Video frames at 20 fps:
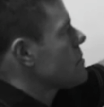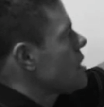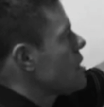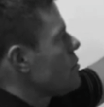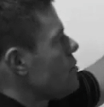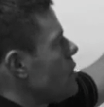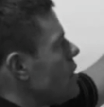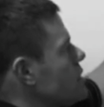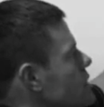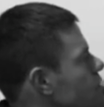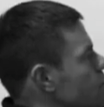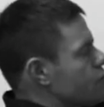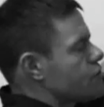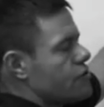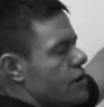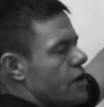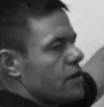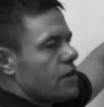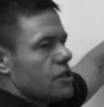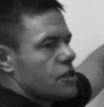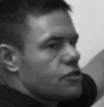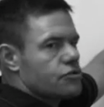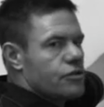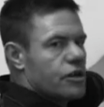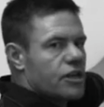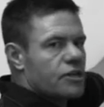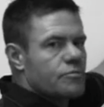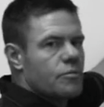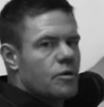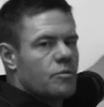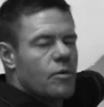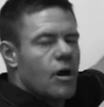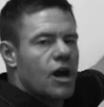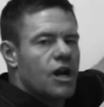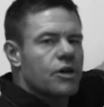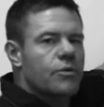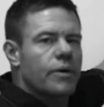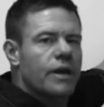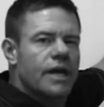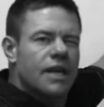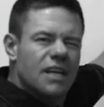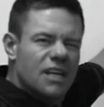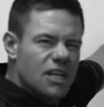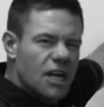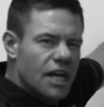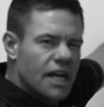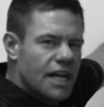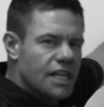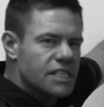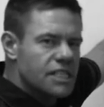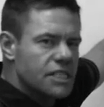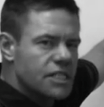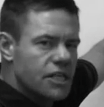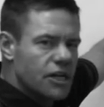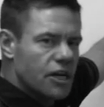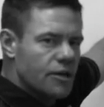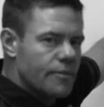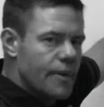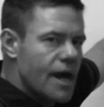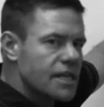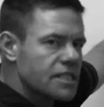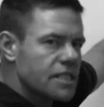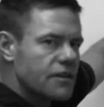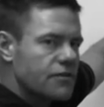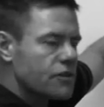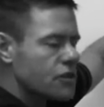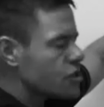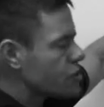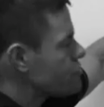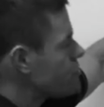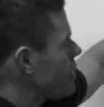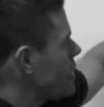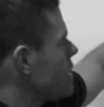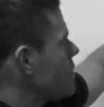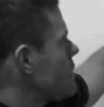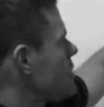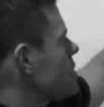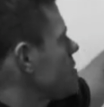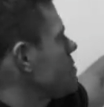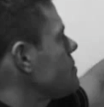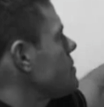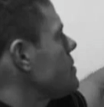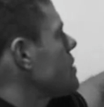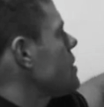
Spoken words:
Relative strength is strength per body weight, not necessarily max effort strength.